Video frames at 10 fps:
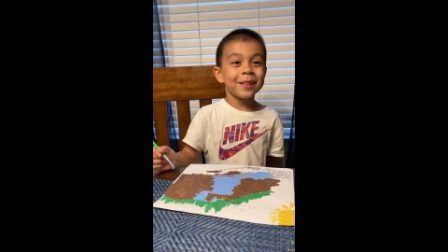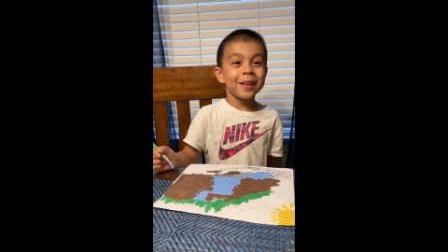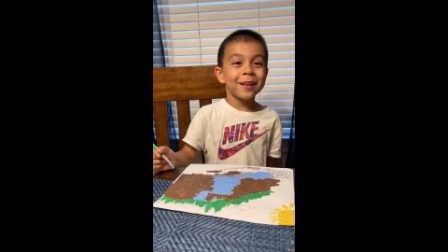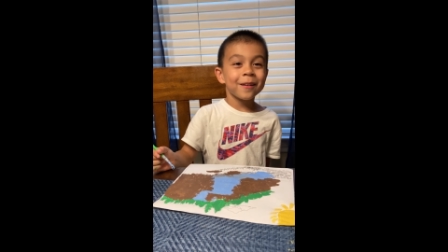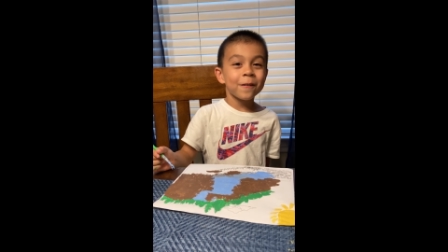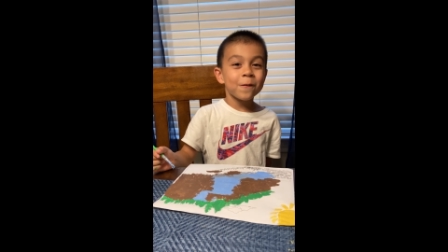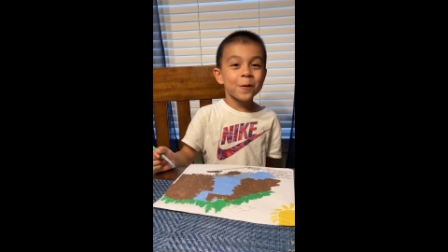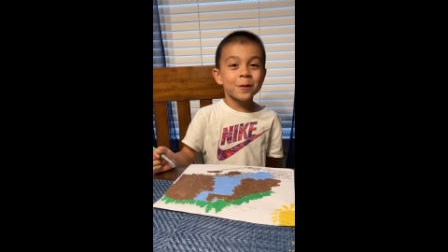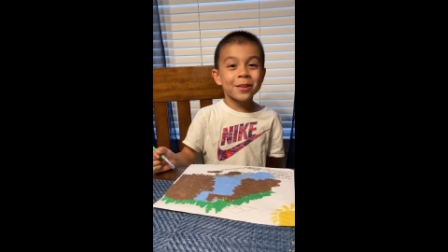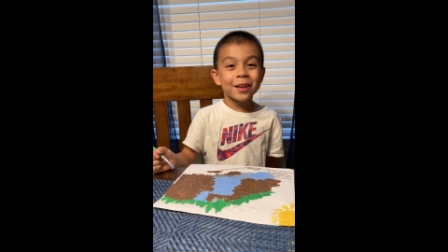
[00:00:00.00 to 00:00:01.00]
Thank you for
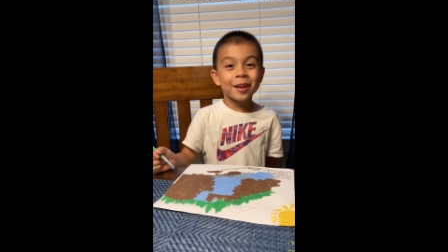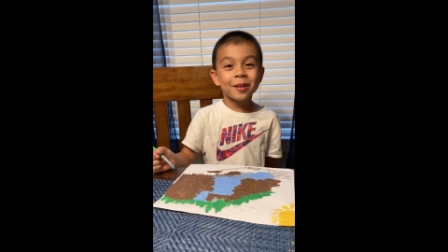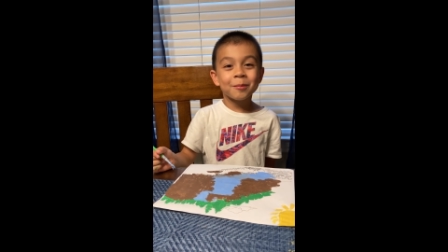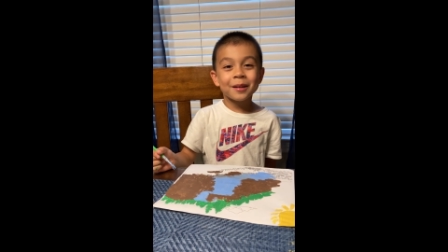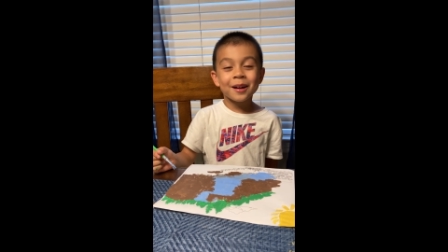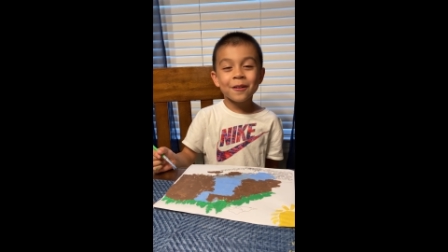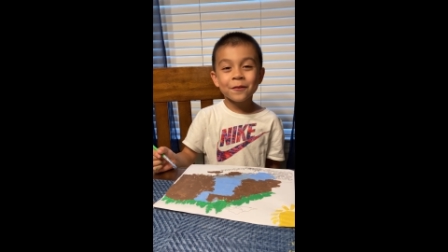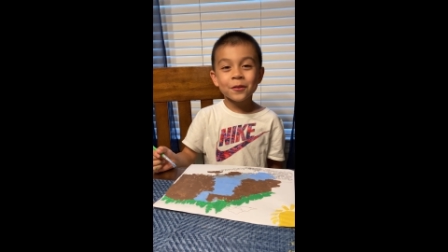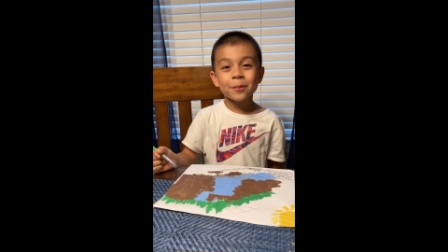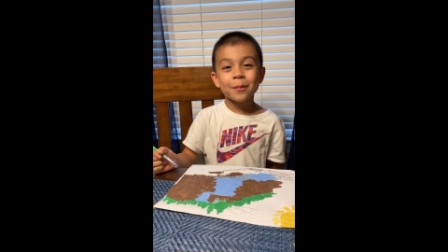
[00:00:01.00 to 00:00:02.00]
taking me out
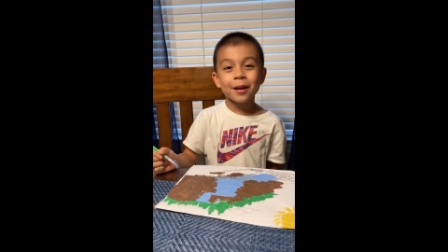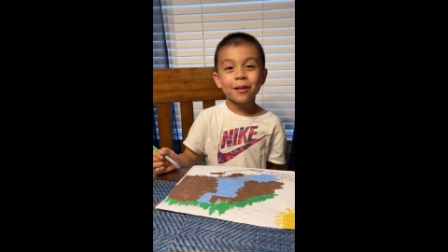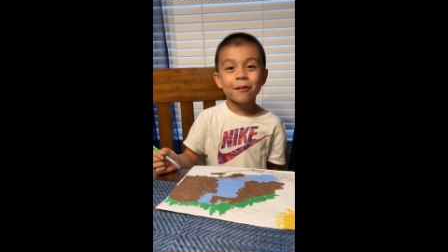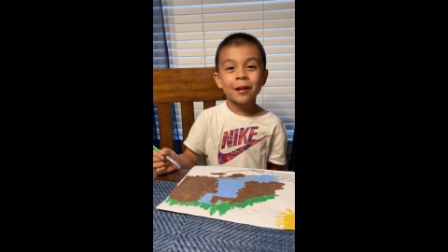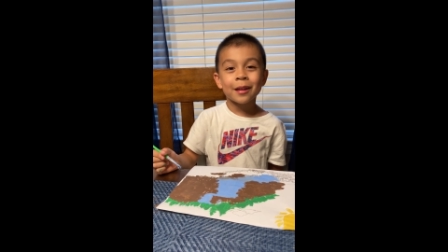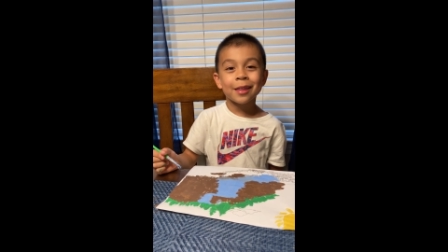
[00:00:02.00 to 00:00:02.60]
for bike rides.